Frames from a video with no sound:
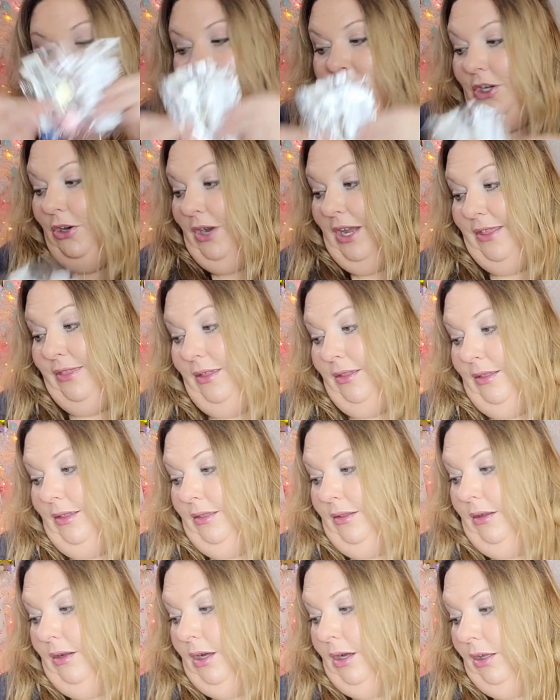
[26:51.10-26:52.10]
So I think
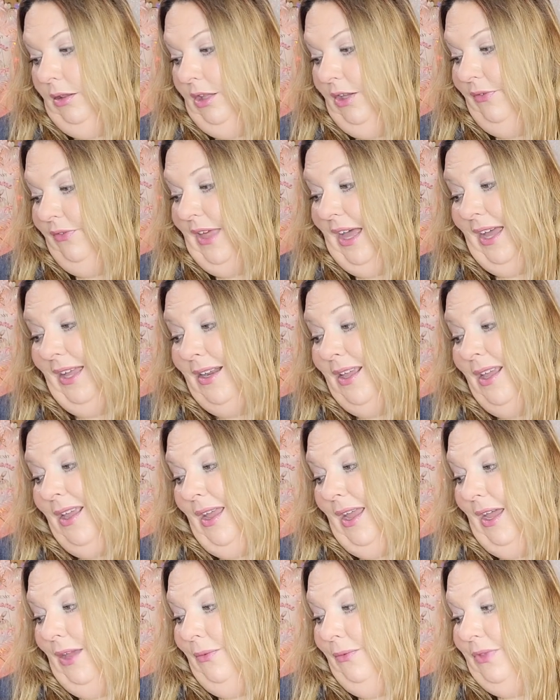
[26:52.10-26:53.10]
that they'll all love that.
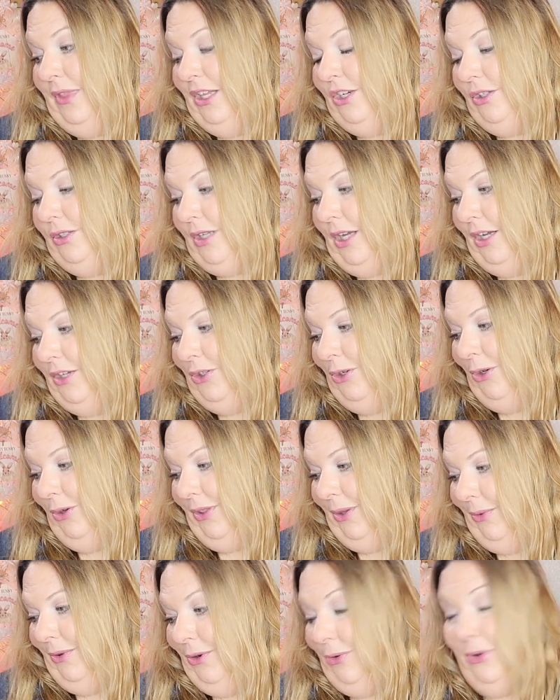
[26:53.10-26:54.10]
And they just got
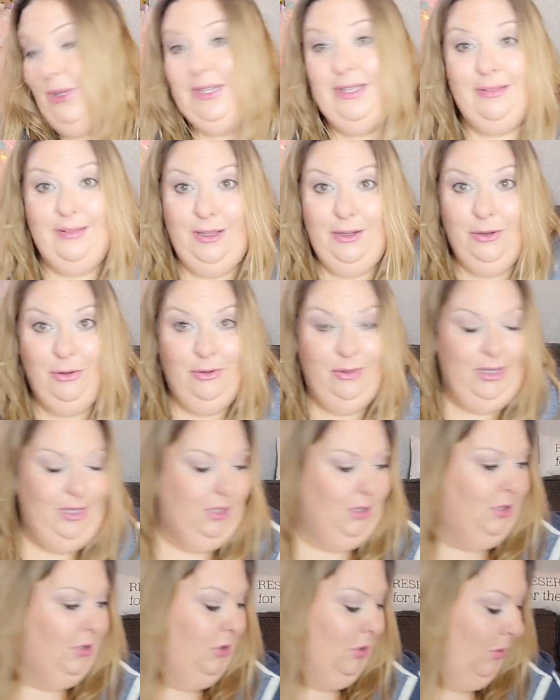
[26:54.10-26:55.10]
told that we're going to Legoland.